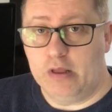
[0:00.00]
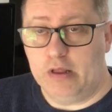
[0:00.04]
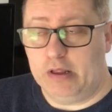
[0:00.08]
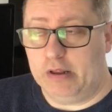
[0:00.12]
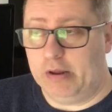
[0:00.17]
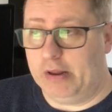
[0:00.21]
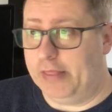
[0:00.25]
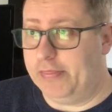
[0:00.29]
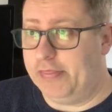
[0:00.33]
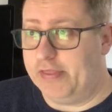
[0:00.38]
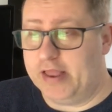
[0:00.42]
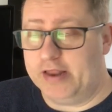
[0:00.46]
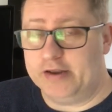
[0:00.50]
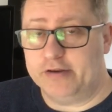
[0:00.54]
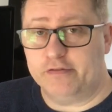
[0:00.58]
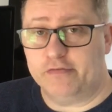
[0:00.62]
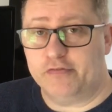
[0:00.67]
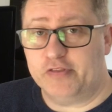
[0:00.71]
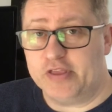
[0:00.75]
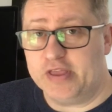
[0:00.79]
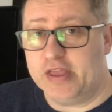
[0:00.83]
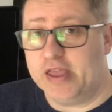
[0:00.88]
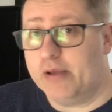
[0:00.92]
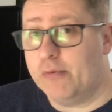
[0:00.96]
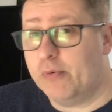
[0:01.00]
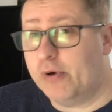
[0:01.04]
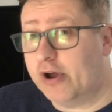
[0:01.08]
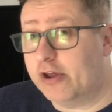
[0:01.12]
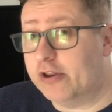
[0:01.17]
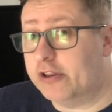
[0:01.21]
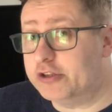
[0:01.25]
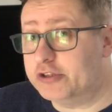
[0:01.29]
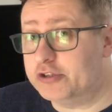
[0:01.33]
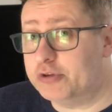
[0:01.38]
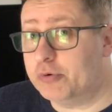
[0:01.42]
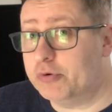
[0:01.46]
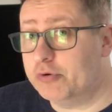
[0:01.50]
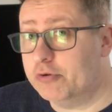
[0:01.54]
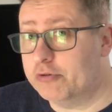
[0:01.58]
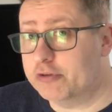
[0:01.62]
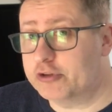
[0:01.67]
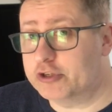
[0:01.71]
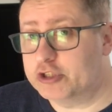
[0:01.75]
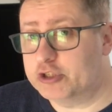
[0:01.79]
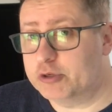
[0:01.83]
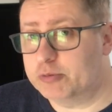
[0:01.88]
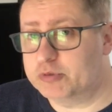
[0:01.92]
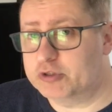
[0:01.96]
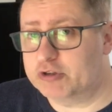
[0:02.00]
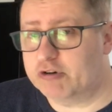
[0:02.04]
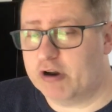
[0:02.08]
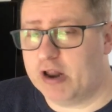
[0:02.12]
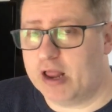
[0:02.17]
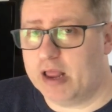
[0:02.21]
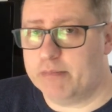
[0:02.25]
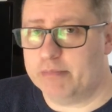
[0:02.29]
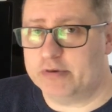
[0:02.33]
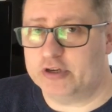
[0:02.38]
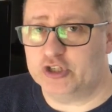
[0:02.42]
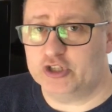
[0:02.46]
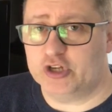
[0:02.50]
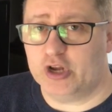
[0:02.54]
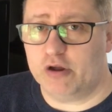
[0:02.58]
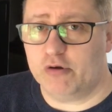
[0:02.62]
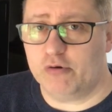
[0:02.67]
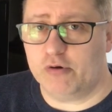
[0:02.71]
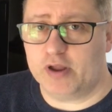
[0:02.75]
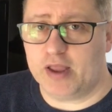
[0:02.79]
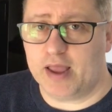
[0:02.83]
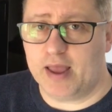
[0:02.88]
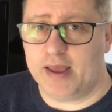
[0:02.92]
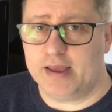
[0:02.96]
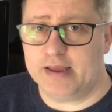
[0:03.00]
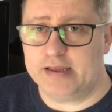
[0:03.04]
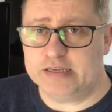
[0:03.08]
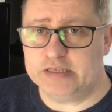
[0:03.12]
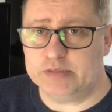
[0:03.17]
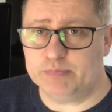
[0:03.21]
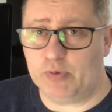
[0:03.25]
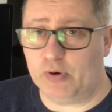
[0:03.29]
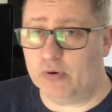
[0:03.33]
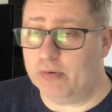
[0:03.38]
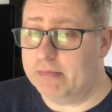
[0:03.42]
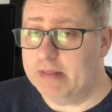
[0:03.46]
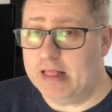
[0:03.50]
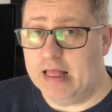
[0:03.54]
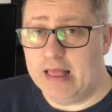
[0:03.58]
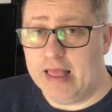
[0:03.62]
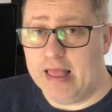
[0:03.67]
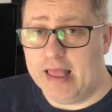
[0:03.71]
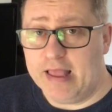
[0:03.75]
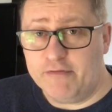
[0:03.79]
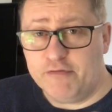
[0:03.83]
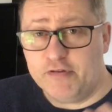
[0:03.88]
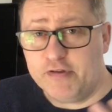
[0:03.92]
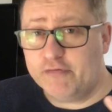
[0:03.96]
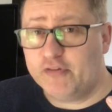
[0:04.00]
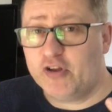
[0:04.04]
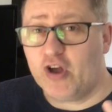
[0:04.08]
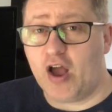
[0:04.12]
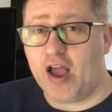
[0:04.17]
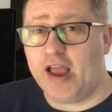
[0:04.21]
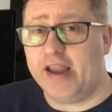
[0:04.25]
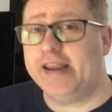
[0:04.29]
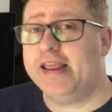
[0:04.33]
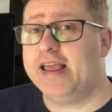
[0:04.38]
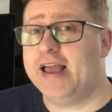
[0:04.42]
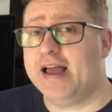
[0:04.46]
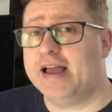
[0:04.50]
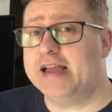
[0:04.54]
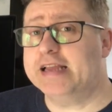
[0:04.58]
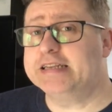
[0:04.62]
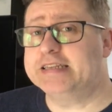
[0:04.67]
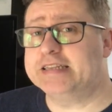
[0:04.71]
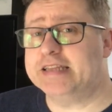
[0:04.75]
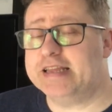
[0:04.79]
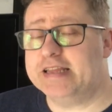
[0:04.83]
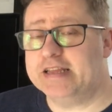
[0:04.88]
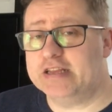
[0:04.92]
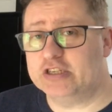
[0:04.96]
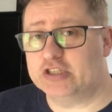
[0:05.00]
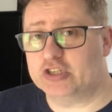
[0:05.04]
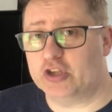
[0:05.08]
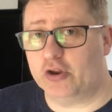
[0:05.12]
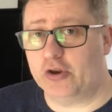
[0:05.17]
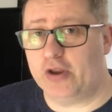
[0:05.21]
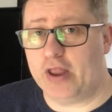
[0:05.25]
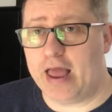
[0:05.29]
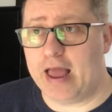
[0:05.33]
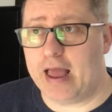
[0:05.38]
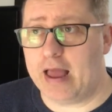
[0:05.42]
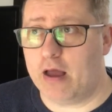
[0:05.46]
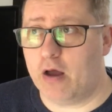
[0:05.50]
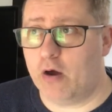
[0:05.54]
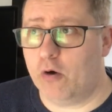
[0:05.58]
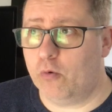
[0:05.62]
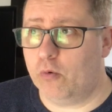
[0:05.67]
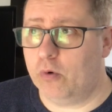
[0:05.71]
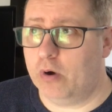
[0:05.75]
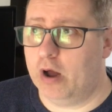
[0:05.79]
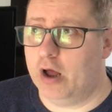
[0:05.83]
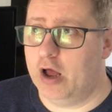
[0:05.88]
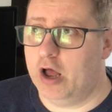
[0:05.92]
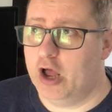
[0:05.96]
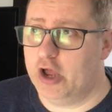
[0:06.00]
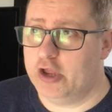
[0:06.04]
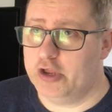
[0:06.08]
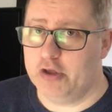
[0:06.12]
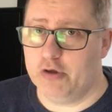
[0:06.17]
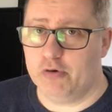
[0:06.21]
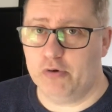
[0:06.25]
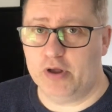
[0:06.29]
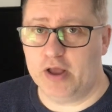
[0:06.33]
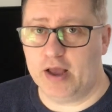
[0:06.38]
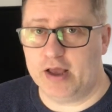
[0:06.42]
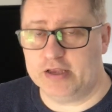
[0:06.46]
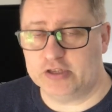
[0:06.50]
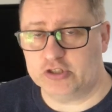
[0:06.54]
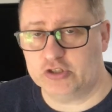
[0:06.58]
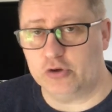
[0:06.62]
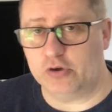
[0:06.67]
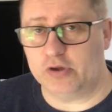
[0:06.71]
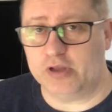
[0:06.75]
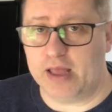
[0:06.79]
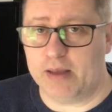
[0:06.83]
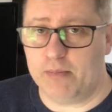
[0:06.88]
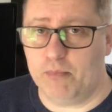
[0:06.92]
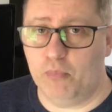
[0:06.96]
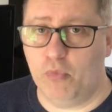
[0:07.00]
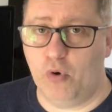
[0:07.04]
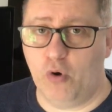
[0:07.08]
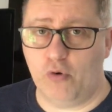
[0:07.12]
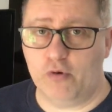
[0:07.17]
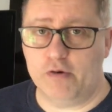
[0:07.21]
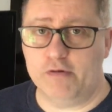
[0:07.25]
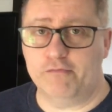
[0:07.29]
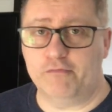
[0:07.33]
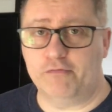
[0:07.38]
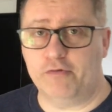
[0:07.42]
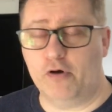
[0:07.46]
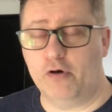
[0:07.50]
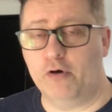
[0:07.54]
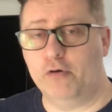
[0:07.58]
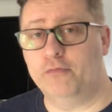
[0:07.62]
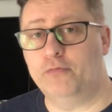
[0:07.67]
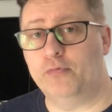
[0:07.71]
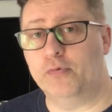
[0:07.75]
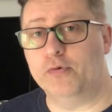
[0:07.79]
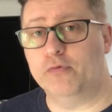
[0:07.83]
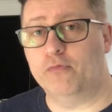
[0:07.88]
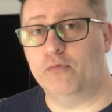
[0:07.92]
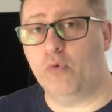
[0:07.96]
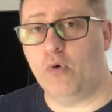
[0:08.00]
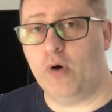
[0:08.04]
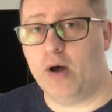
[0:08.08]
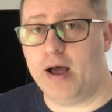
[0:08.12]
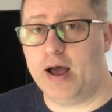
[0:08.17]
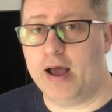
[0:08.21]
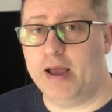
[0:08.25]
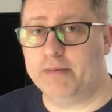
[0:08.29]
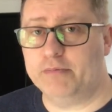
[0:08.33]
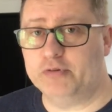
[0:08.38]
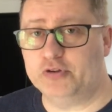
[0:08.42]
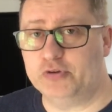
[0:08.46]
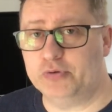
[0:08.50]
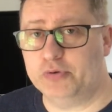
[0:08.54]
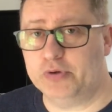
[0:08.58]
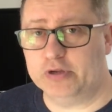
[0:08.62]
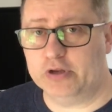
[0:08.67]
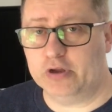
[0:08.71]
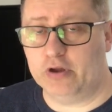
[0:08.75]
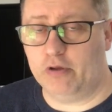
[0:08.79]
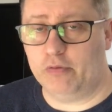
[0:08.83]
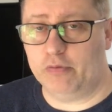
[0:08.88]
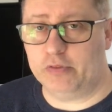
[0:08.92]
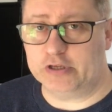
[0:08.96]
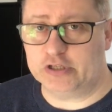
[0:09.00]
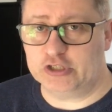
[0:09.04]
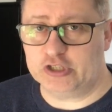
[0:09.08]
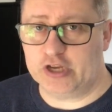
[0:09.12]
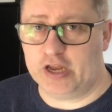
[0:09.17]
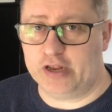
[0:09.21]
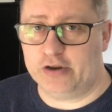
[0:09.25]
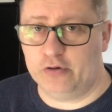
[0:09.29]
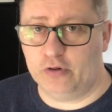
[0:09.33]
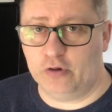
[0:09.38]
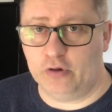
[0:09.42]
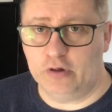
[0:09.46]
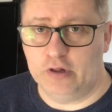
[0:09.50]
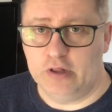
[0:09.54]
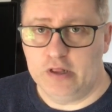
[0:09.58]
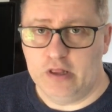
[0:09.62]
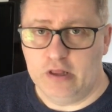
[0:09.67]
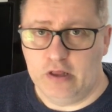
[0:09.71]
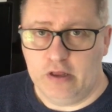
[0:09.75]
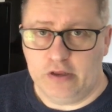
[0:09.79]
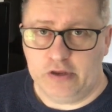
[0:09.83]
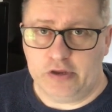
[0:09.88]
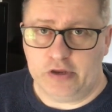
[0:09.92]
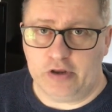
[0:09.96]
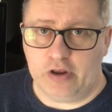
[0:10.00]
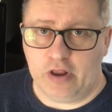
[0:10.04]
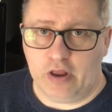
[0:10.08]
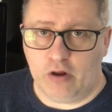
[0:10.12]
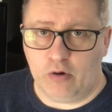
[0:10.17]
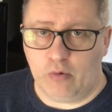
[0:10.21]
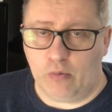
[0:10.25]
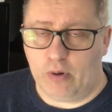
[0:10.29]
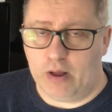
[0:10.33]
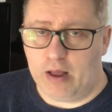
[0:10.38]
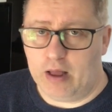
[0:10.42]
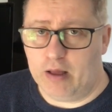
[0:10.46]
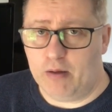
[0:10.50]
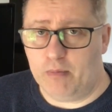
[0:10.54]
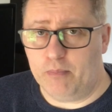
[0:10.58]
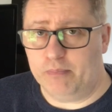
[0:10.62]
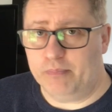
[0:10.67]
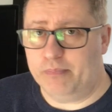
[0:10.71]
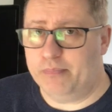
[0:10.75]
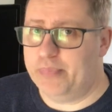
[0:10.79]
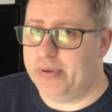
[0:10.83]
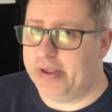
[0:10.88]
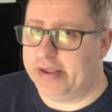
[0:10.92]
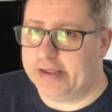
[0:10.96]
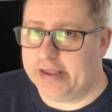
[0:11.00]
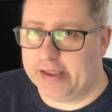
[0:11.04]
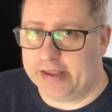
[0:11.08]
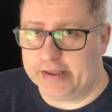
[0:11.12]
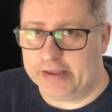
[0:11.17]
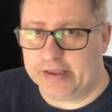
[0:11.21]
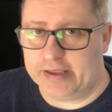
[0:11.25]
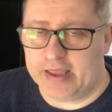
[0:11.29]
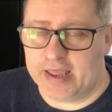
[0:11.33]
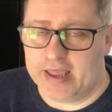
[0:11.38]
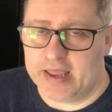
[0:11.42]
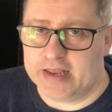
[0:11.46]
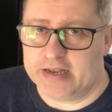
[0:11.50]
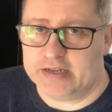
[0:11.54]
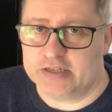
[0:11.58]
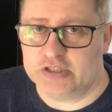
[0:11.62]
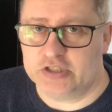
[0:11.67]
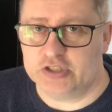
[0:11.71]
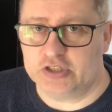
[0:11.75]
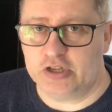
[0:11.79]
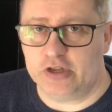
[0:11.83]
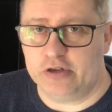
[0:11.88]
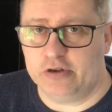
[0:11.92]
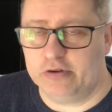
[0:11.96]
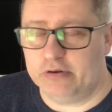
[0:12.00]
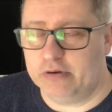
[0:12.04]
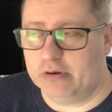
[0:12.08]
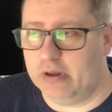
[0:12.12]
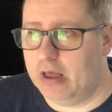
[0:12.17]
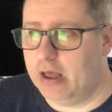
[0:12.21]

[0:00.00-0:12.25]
At the end of the year, we're going to do another subscriber showcase. But if you've got any ideas on how you guys could get more involved with what I'm doing on the channel, you know, picking kits and